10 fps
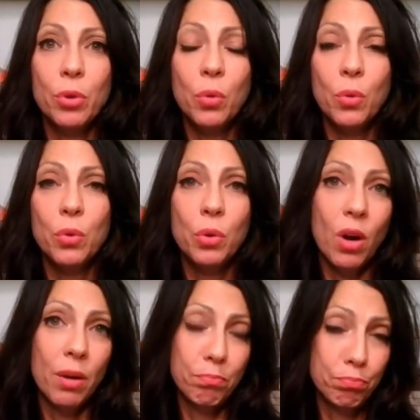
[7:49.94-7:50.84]
who, who
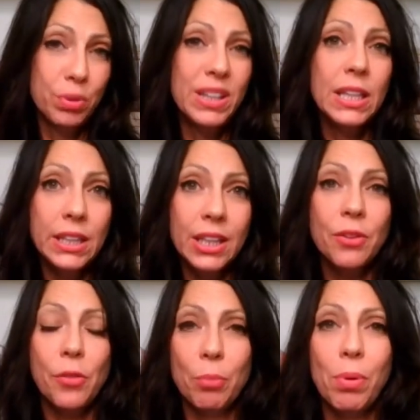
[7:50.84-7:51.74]
are pretty clear
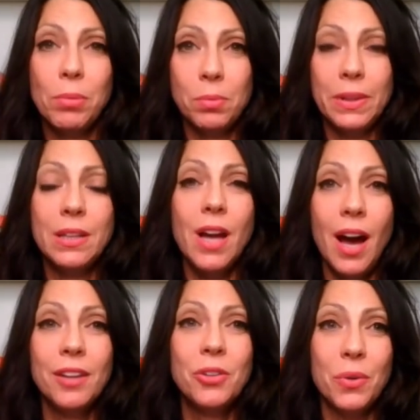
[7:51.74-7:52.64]
that they're probably
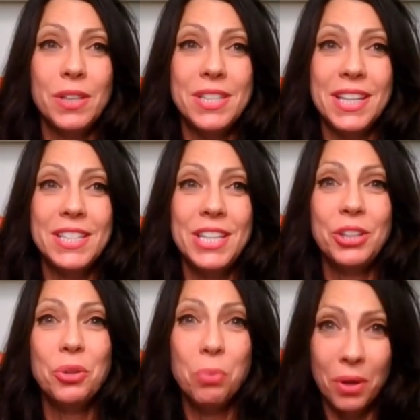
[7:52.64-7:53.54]
not going to
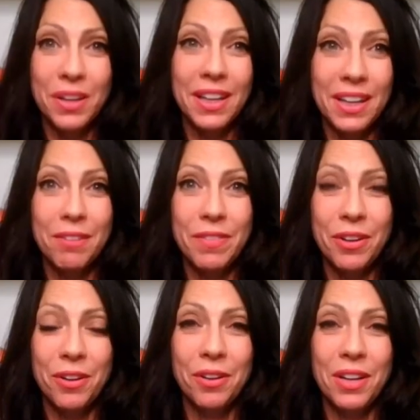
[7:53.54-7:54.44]
continue working if
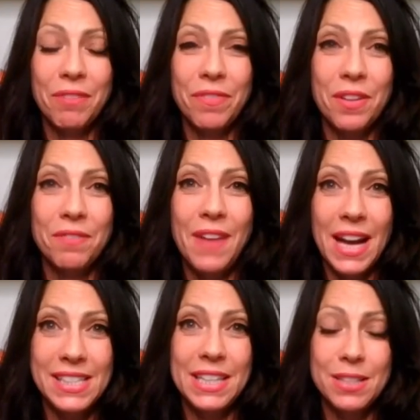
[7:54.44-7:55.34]
they're if the
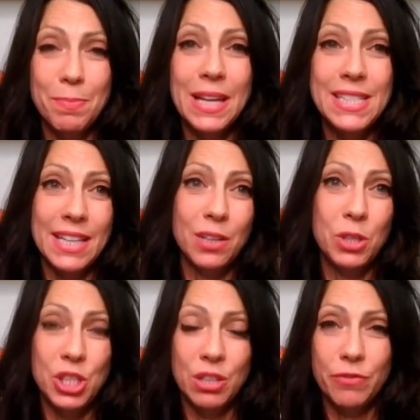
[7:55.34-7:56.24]
vaccine is mandated
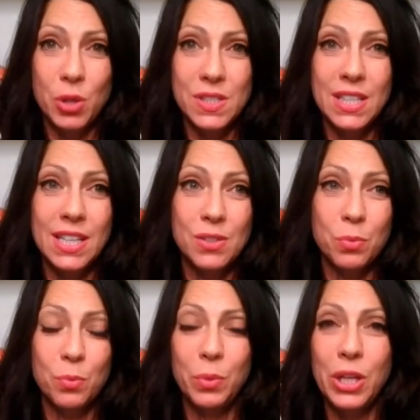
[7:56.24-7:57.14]
which it of course it is
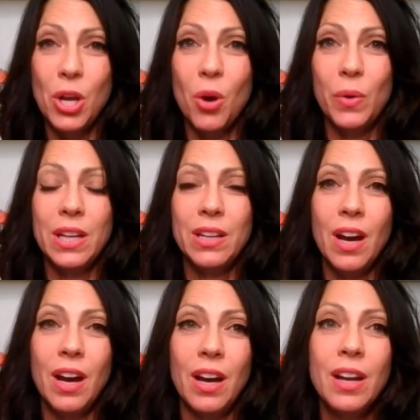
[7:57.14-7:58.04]
we know in
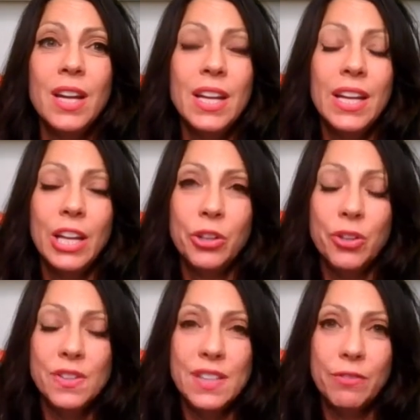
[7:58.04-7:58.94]
uh, in new
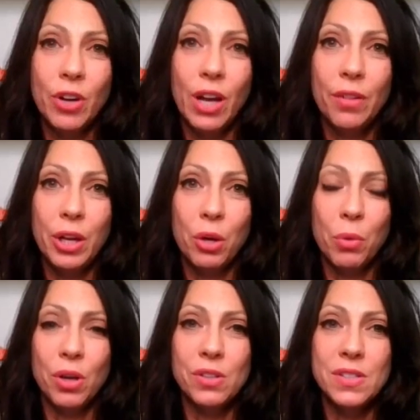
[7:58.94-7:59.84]
york city for healthcare
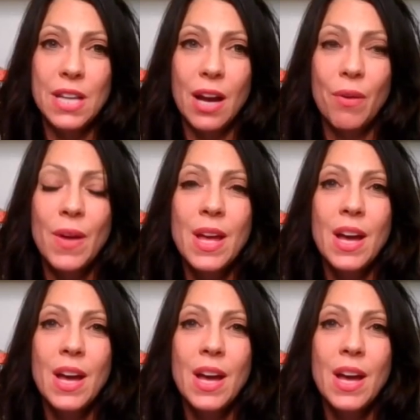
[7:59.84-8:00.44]
workers now